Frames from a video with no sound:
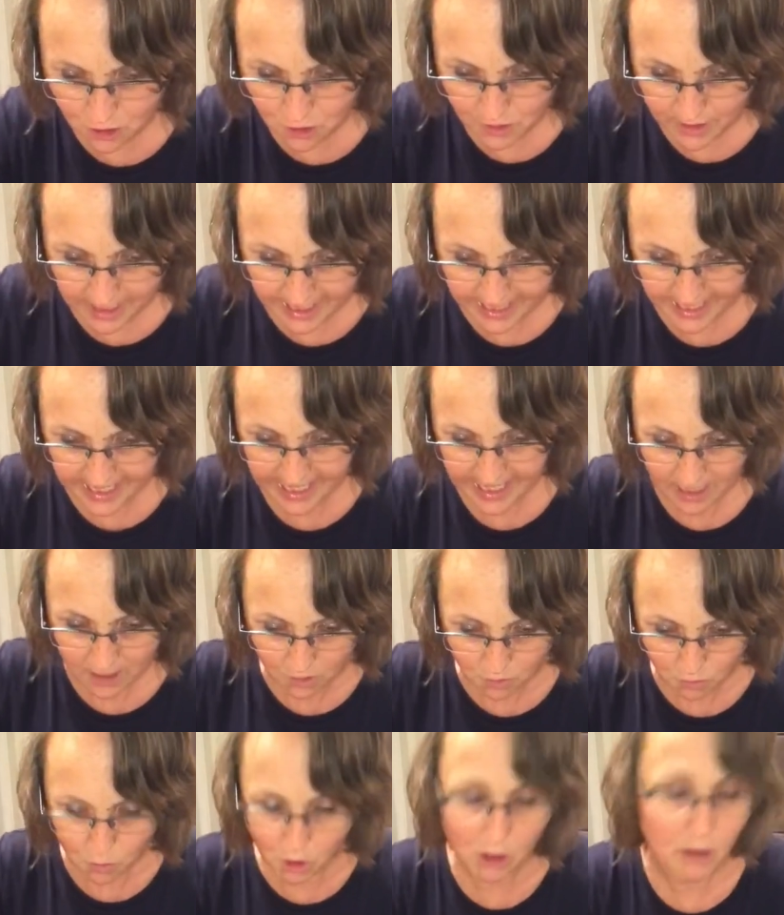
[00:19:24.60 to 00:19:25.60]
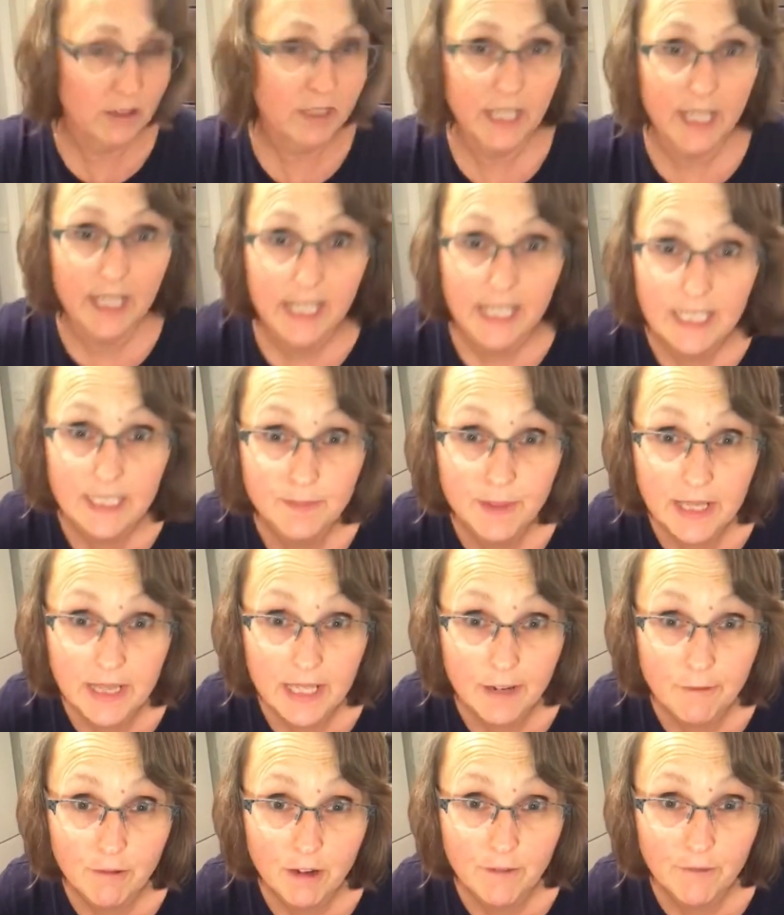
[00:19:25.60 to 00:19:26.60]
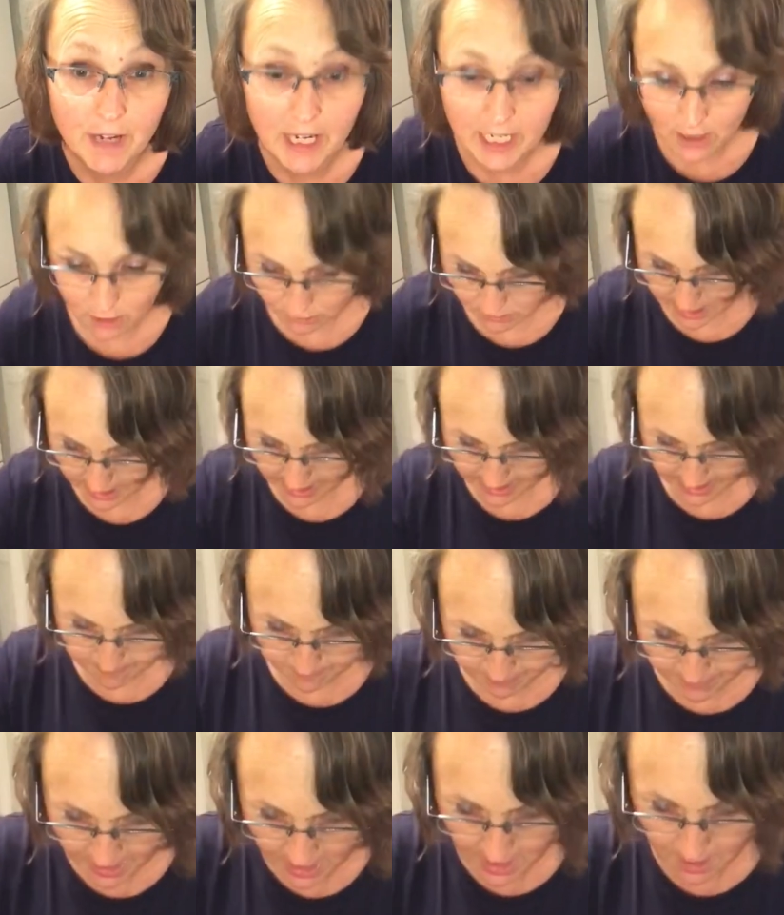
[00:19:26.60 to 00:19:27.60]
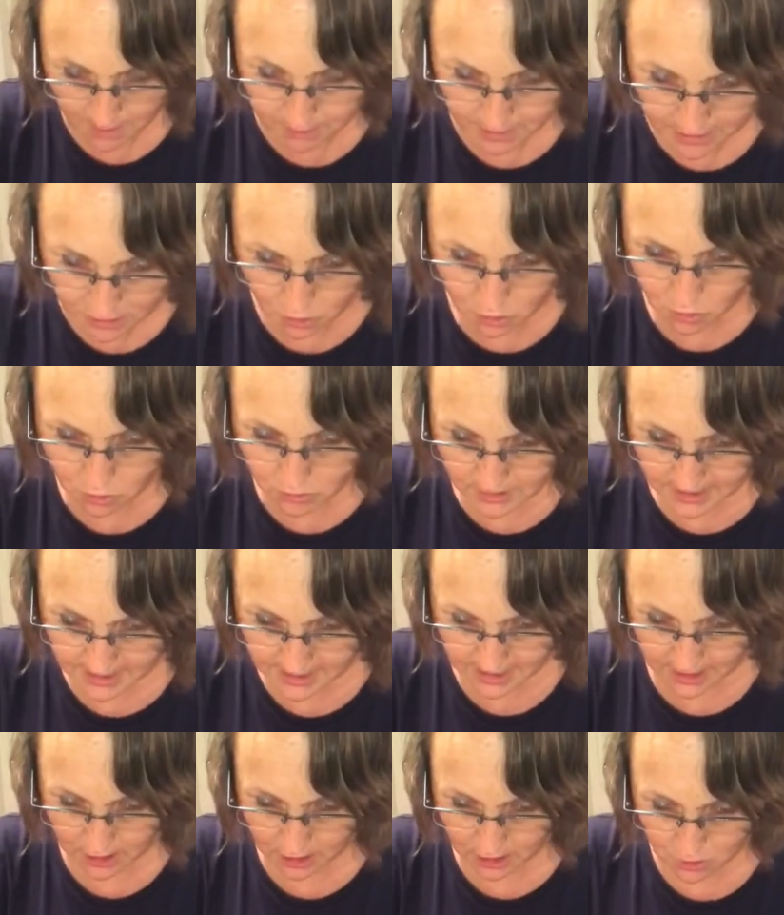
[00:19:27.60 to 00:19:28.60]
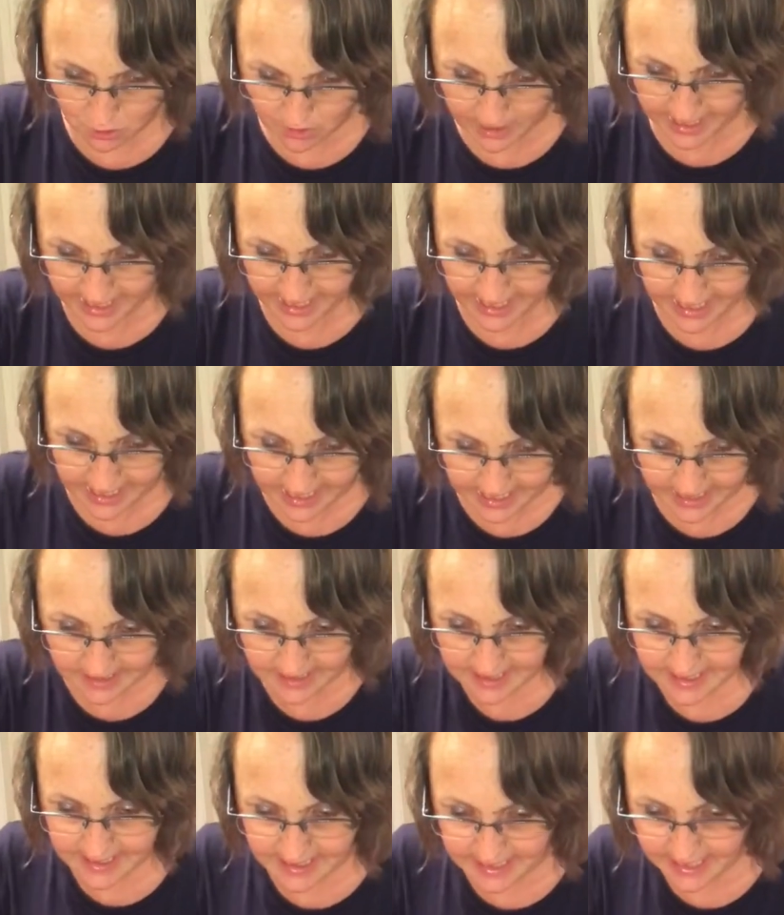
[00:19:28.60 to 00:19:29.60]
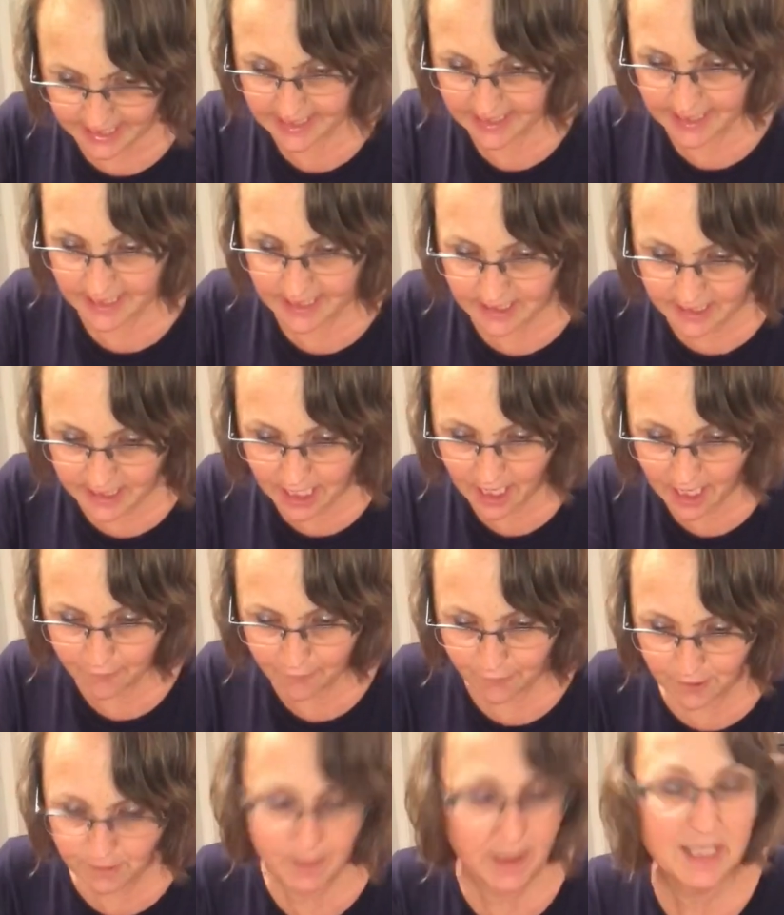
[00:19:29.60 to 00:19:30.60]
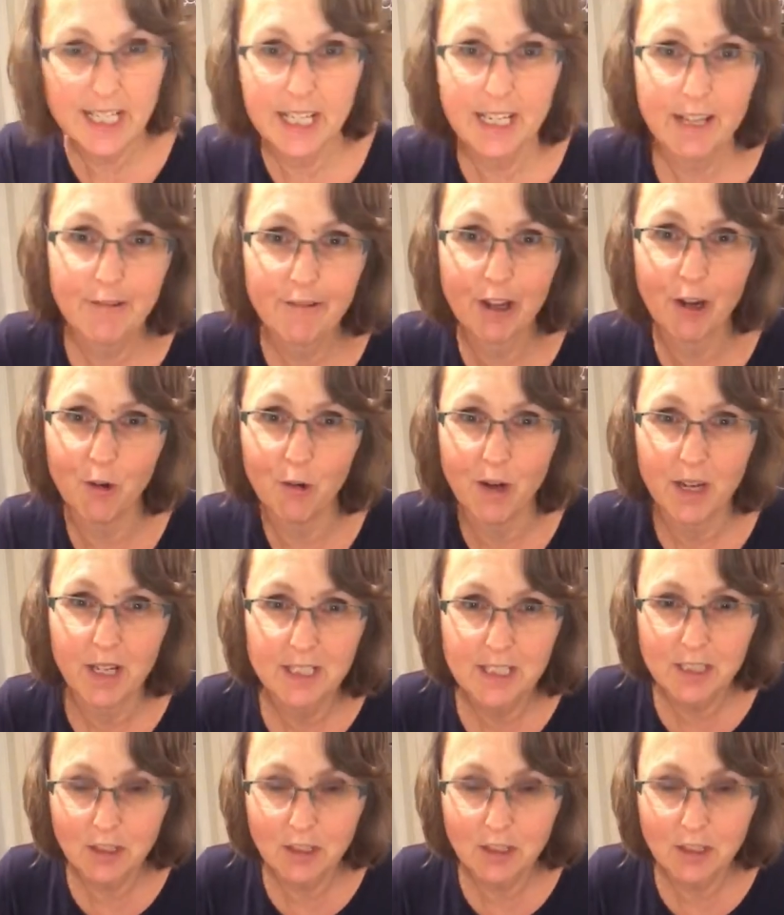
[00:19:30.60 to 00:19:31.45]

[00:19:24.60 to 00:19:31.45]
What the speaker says: you about? I think that I just wanted to go through some of the offers. Right, so we've